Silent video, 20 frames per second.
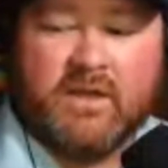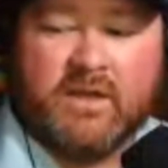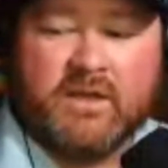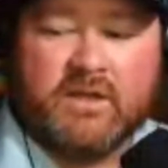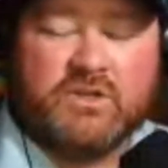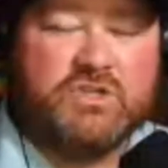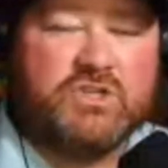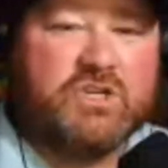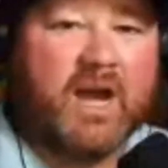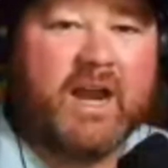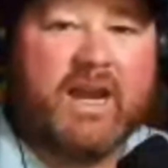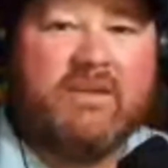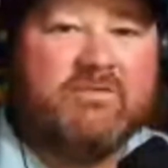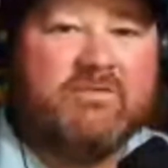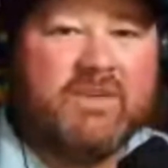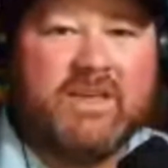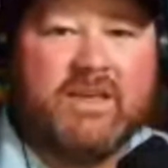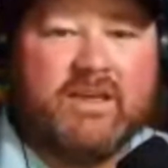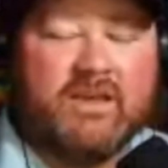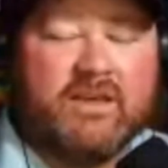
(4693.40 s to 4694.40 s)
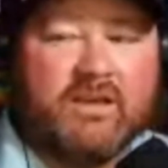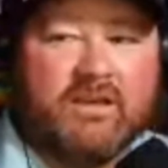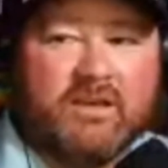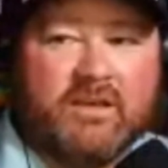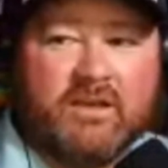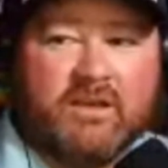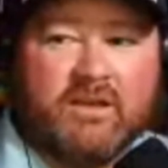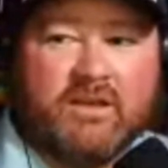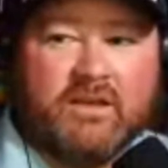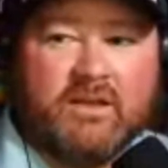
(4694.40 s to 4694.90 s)
Johnny V
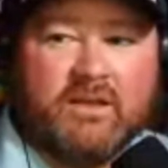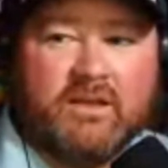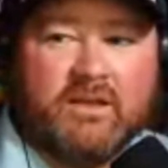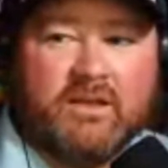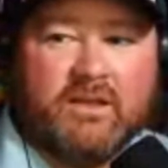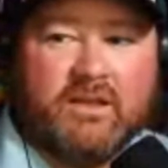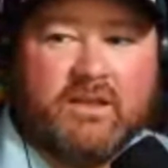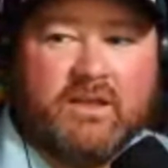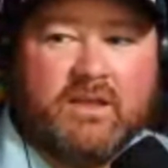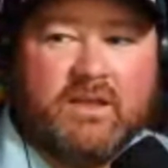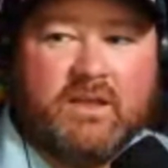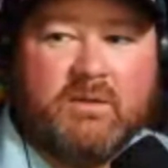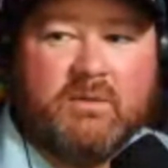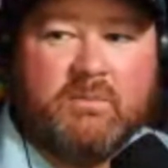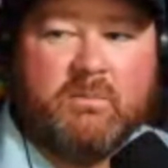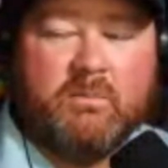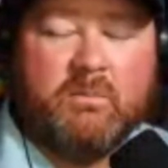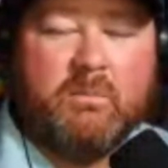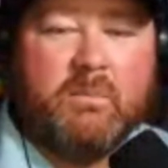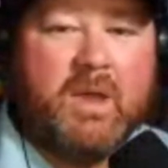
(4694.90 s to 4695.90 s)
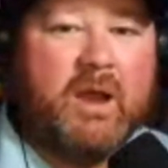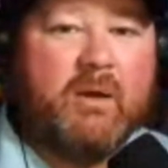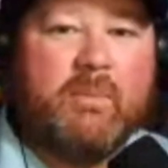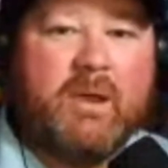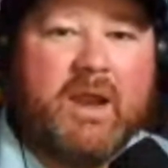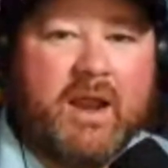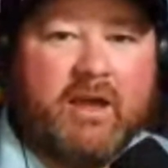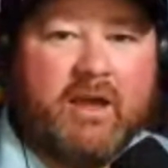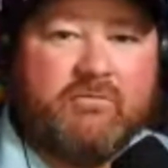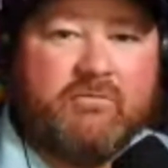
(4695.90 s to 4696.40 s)
may or may
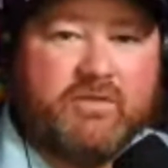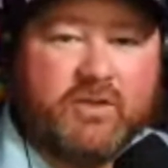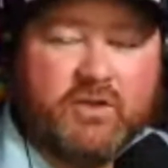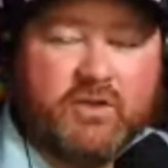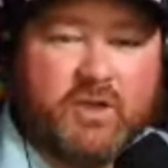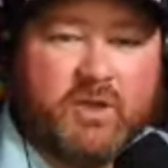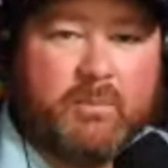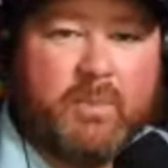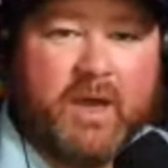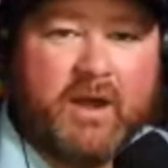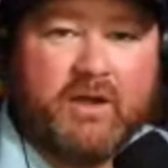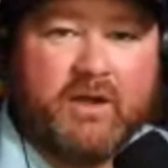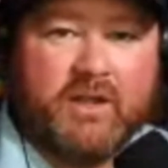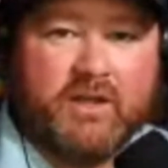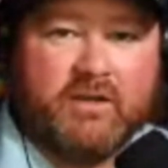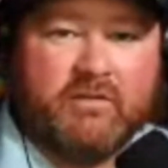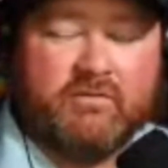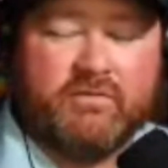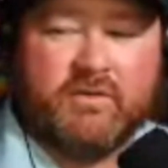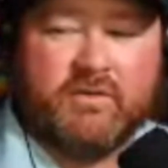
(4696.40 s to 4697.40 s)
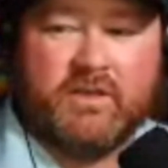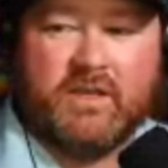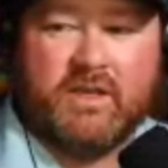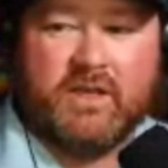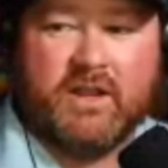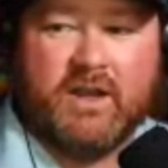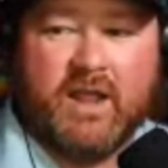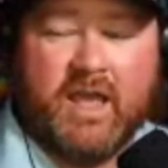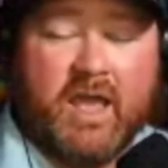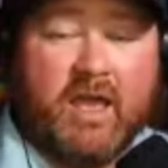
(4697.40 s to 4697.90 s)
not feel competitive
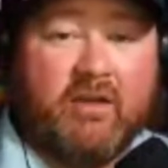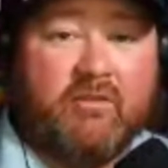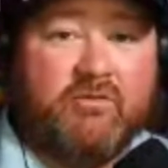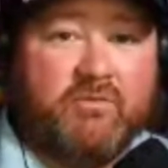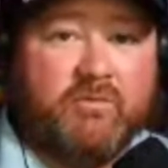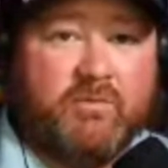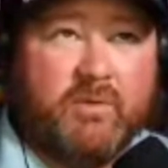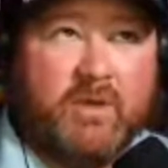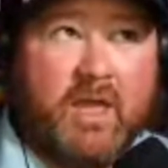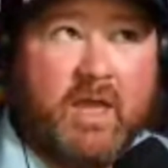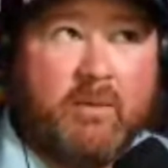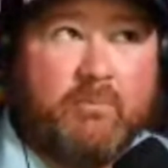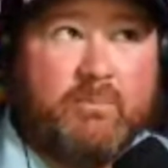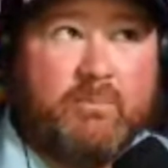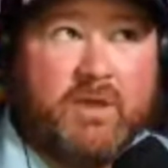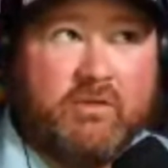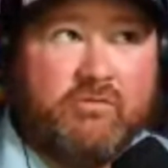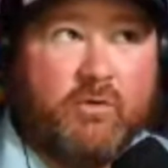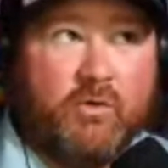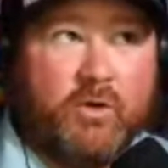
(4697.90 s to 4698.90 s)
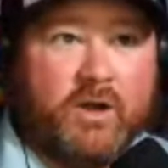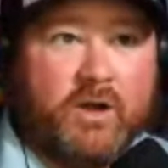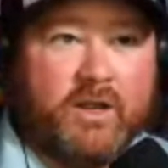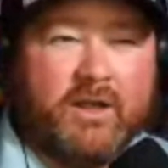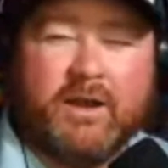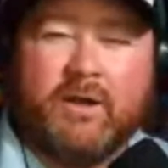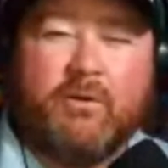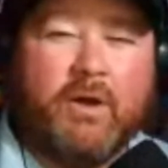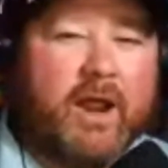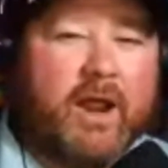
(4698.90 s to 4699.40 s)
in MP40.
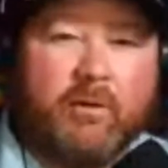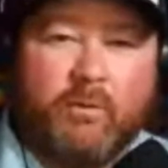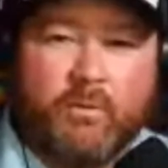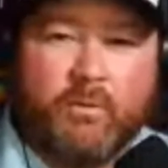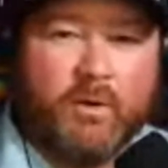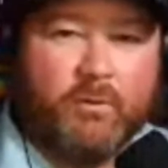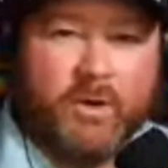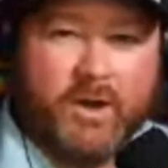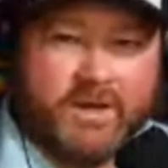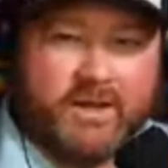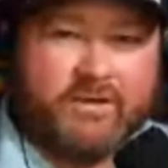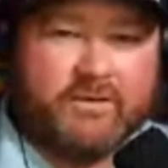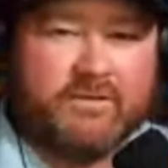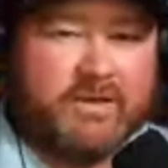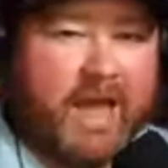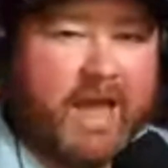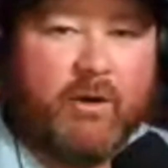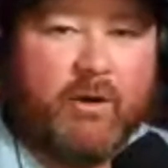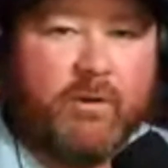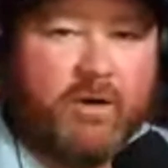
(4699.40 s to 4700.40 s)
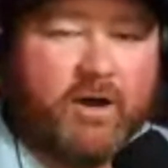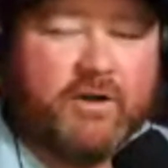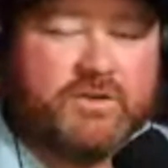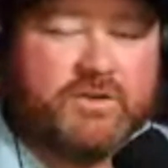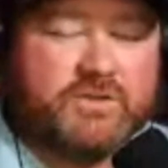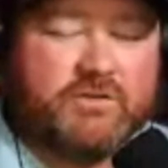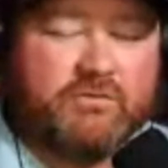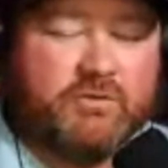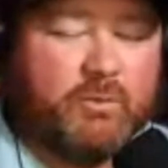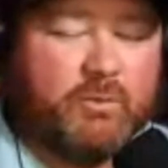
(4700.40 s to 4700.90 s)
And granted, where ratings now are
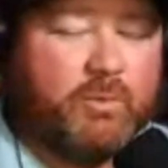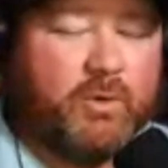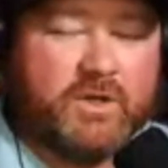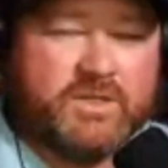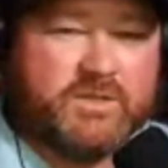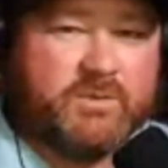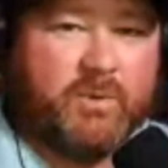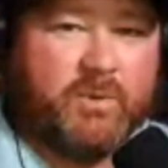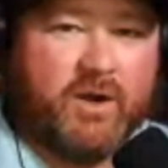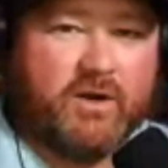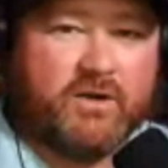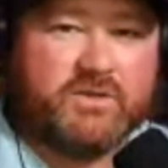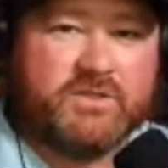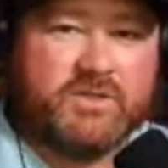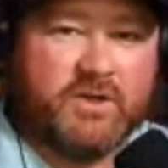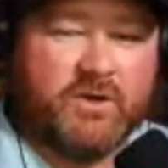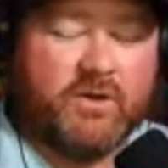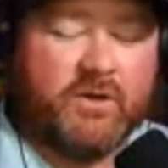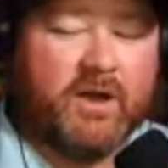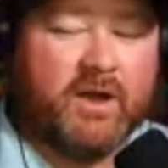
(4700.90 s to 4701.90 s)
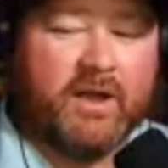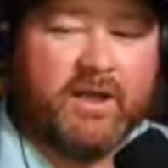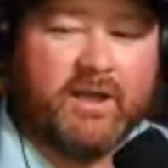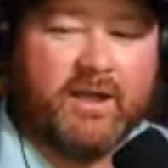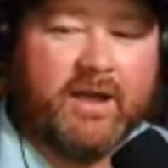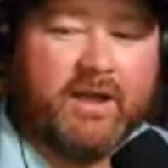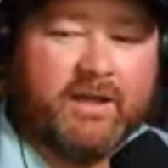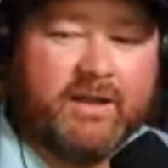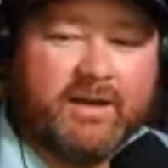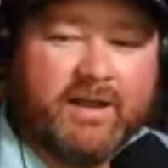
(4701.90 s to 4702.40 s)
just a few points apart. So
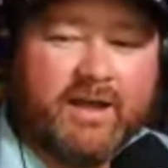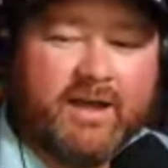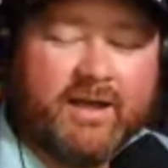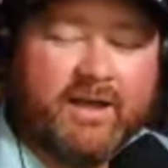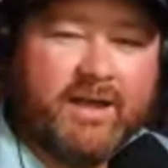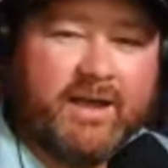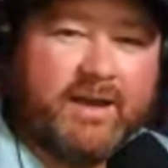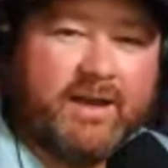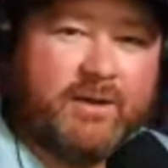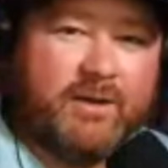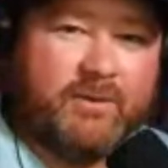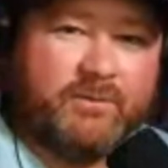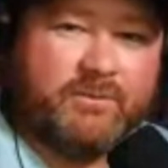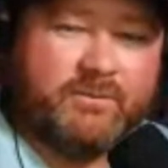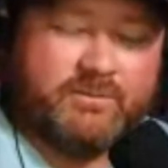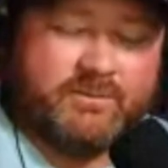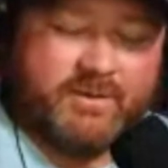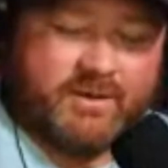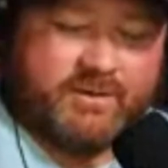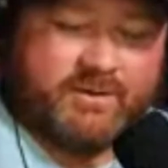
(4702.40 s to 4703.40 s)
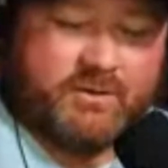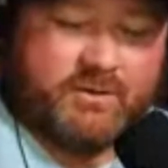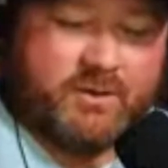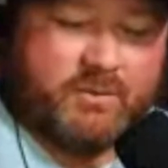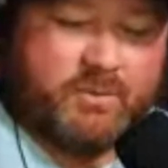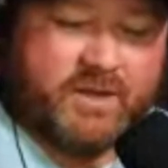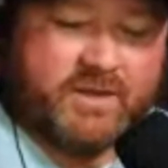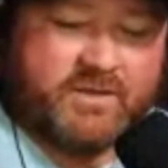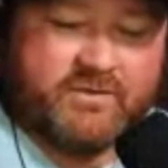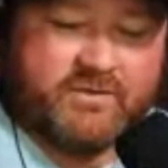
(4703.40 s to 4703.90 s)
I know you
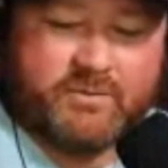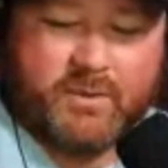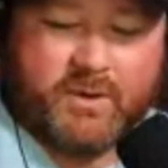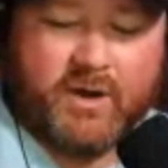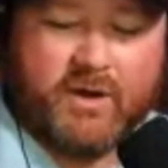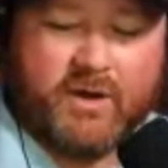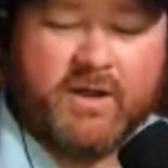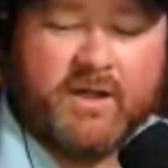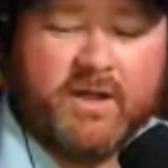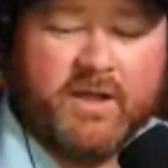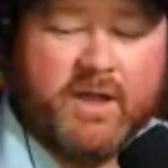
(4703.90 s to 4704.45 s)
could pick this apart.